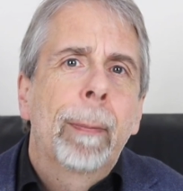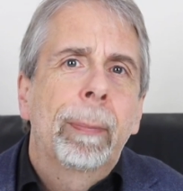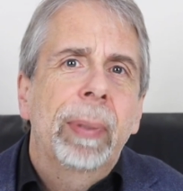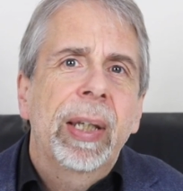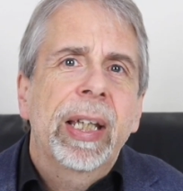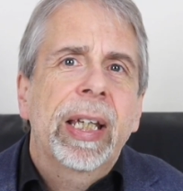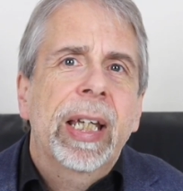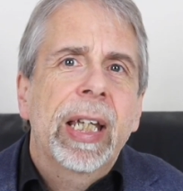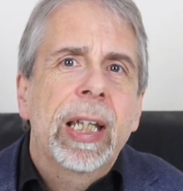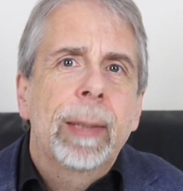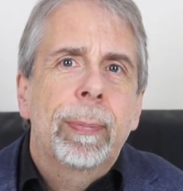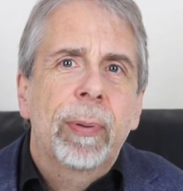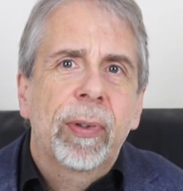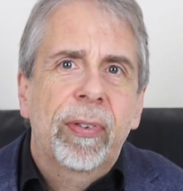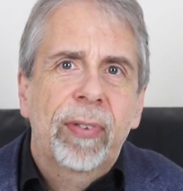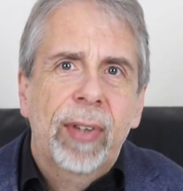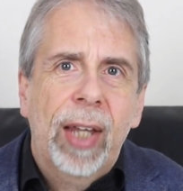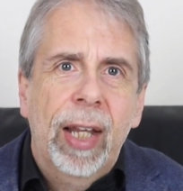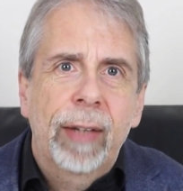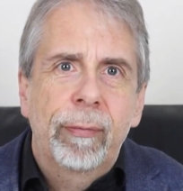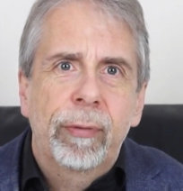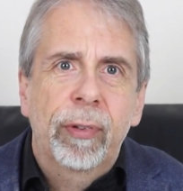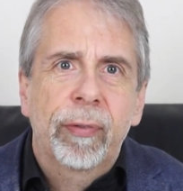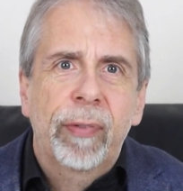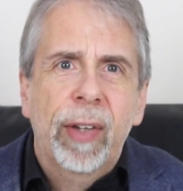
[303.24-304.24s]
Beekeepers
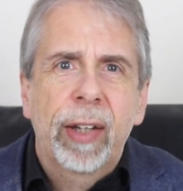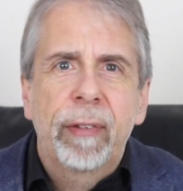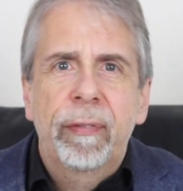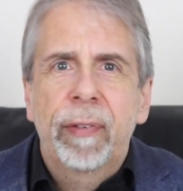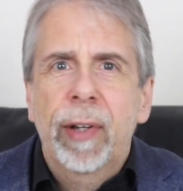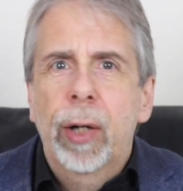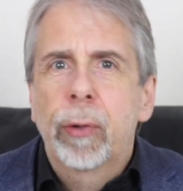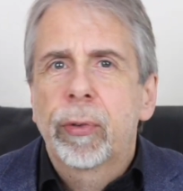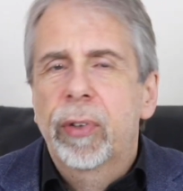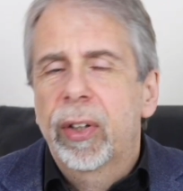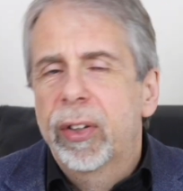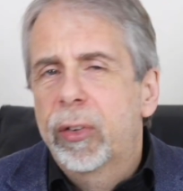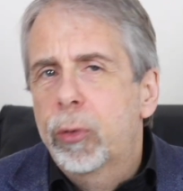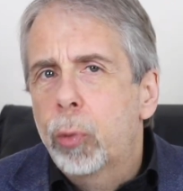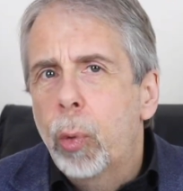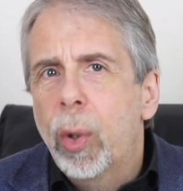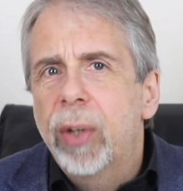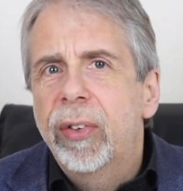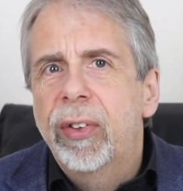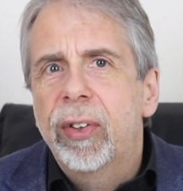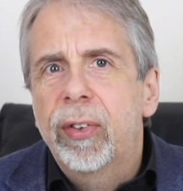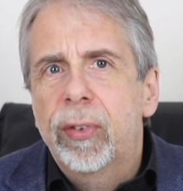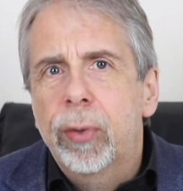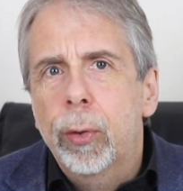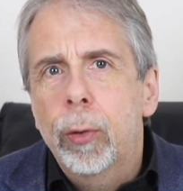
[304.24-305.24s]
said that they felt a
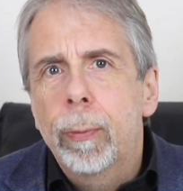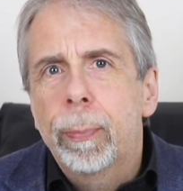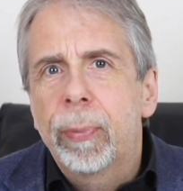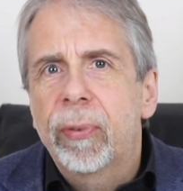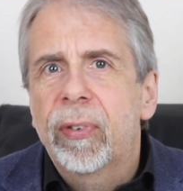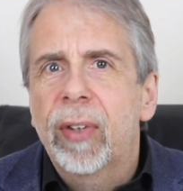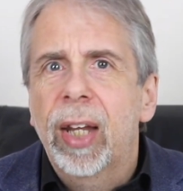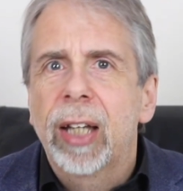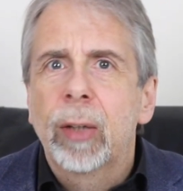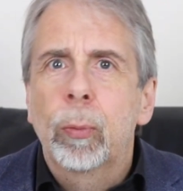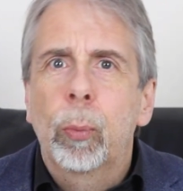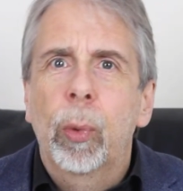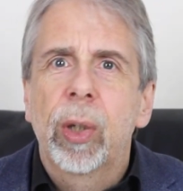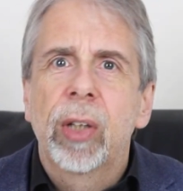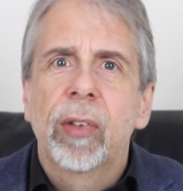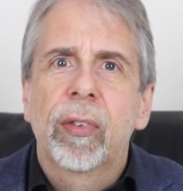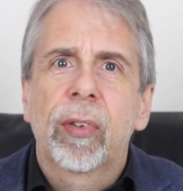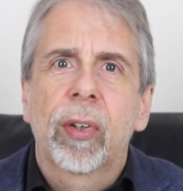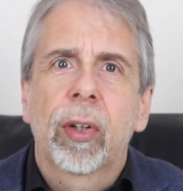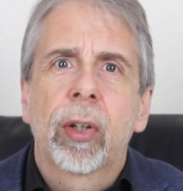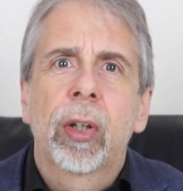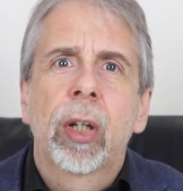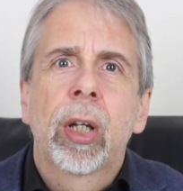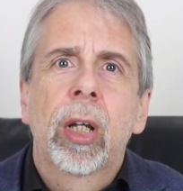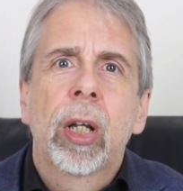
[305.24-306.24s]
22%
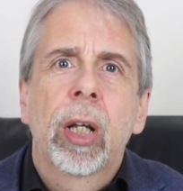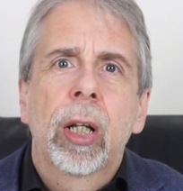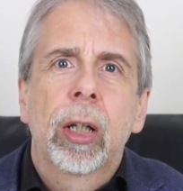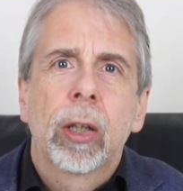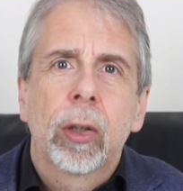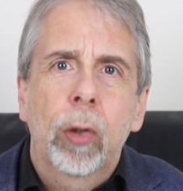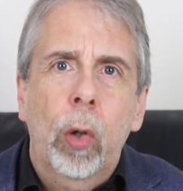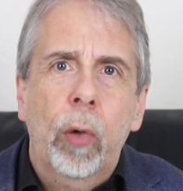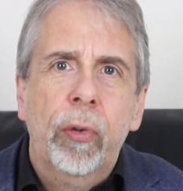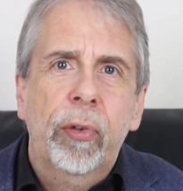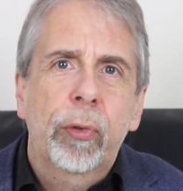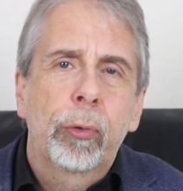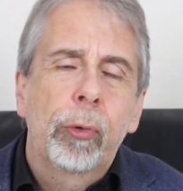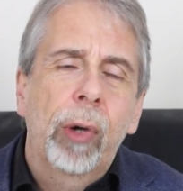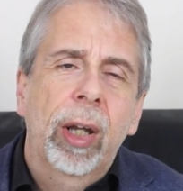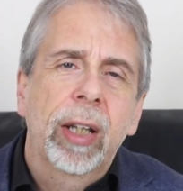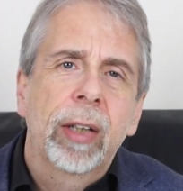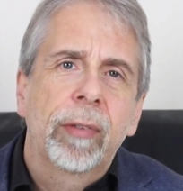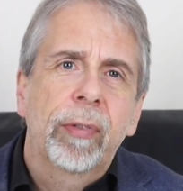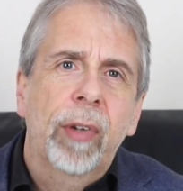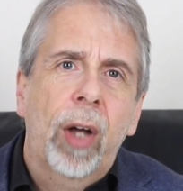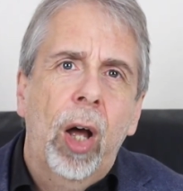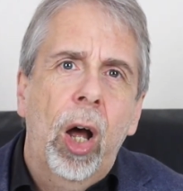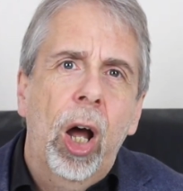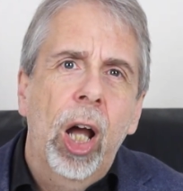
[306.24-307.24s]
winter loss
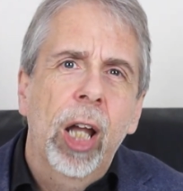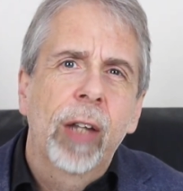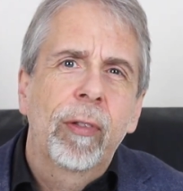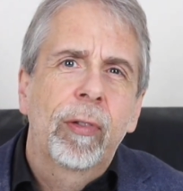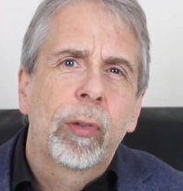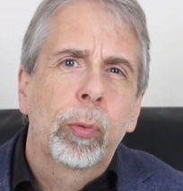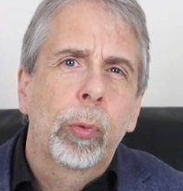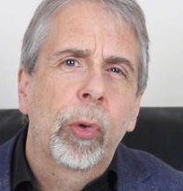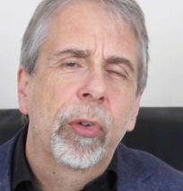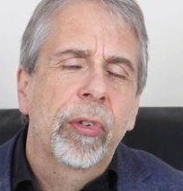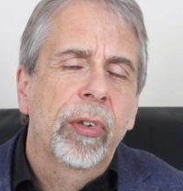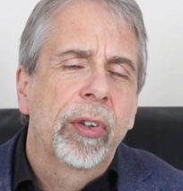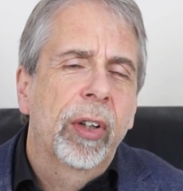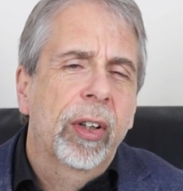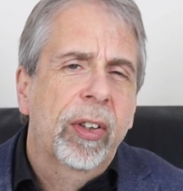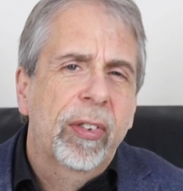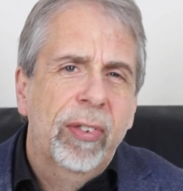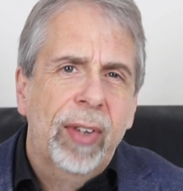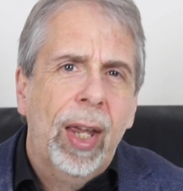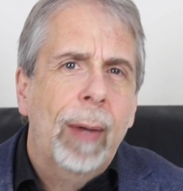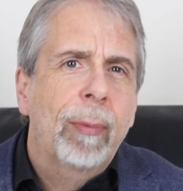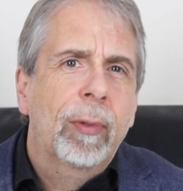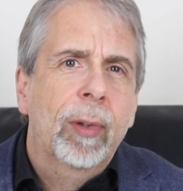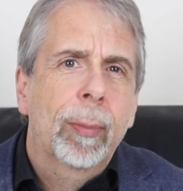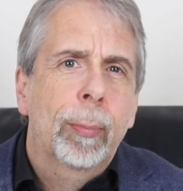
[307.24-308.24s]
rate for hives was an
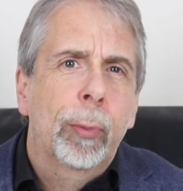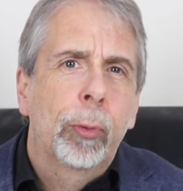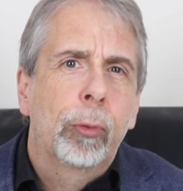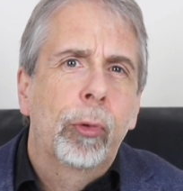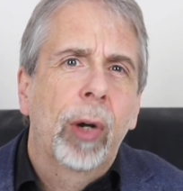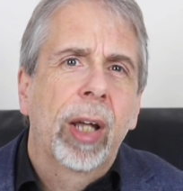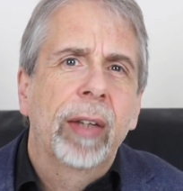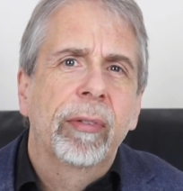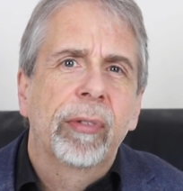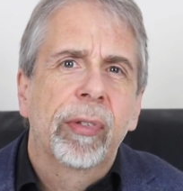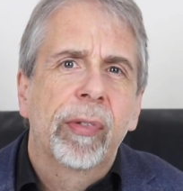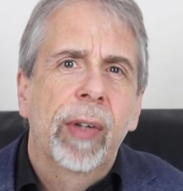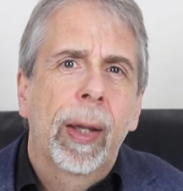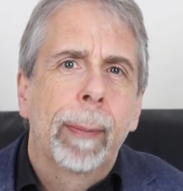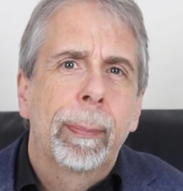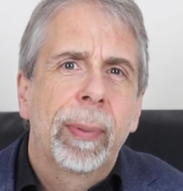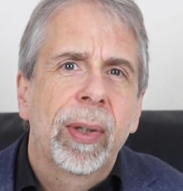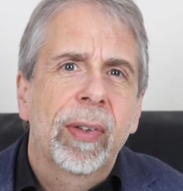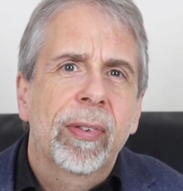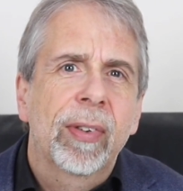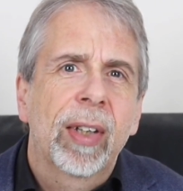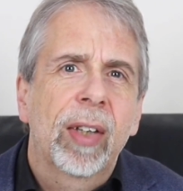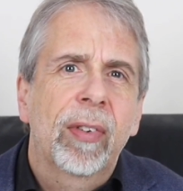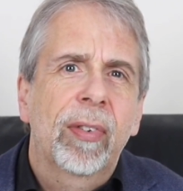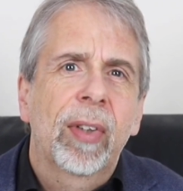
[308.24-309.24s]
acceptable rate for their
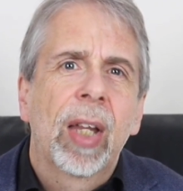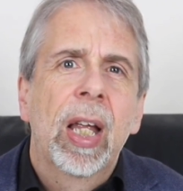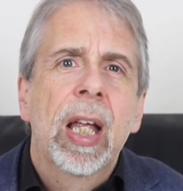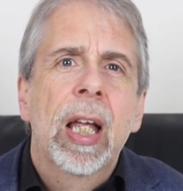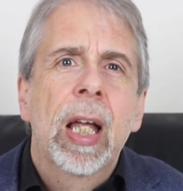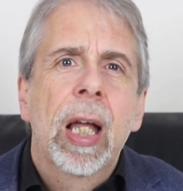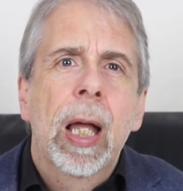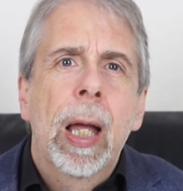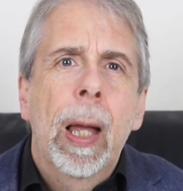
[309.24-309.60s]
business,